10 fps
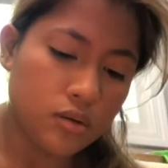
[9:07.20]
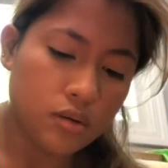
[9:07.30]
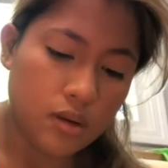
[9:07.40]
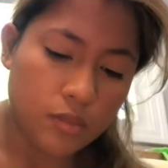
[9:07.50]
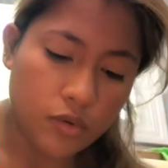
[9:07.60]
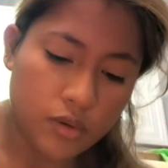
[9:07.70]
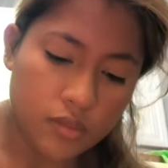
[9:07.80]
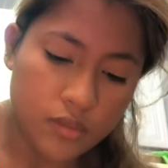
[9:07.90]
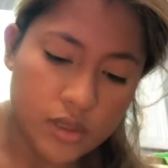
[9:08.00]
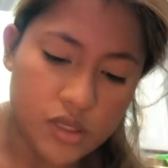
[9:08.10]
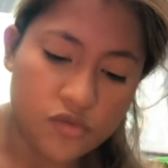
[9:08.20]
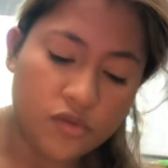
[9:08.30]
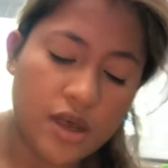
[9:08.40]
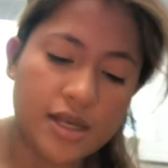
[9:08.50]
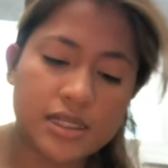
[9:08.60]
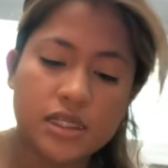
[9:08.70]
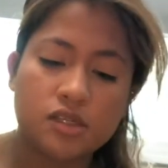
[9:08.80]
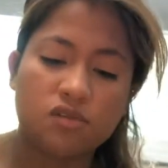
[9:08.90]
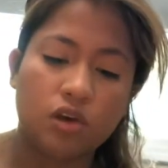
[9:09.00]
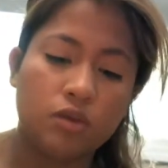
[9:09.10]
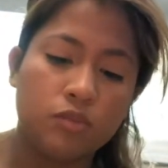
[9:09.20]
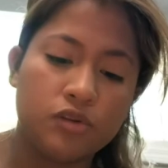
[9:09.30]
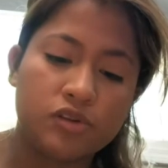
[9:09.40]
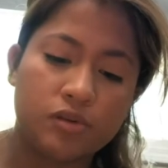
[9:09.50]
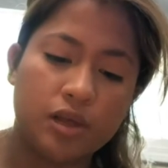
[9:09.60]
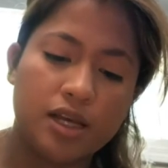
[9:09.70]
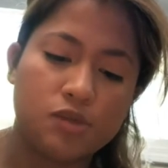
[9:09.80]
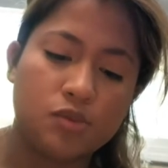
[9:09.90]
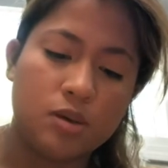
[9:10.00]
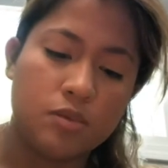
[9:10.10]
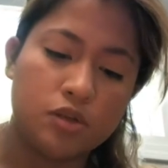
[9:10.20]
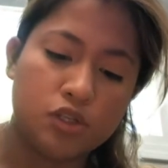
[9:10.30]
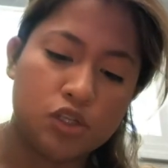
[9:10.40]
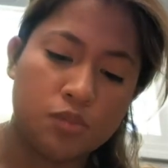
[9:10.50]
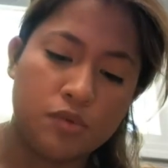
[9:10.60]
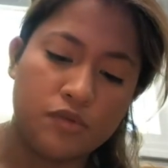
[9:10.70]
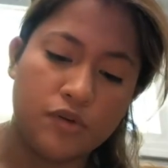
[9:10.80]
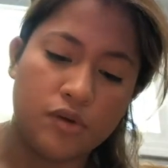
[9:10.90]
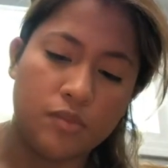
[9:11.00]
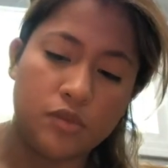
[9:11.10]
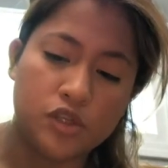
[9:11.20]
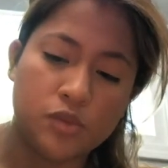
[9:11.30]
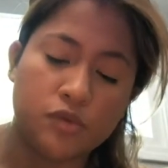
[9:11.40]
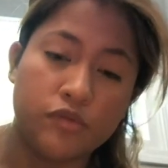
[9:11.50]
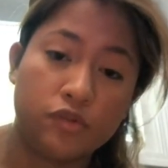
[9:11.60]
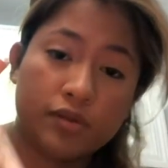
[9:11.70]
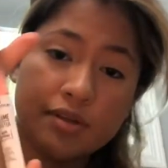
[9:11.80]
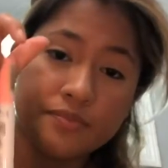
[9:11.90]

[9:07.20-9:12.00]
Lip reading: I'm going in with this Essence Volume Booster Last Primer Super Volume with Super Fruits.